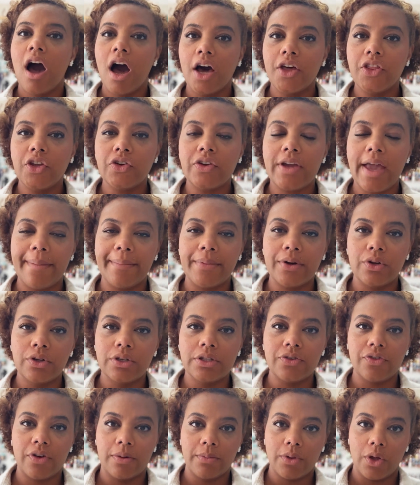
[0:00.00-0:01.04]
other
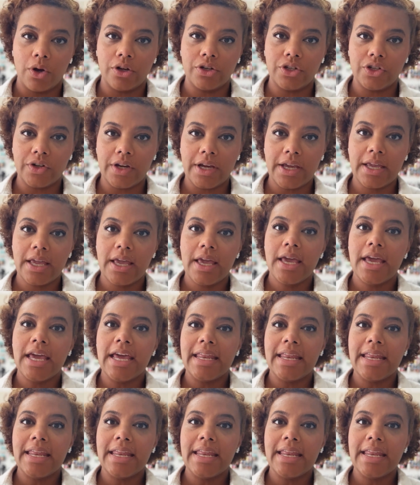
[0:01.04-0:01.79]
chemicals from laundering.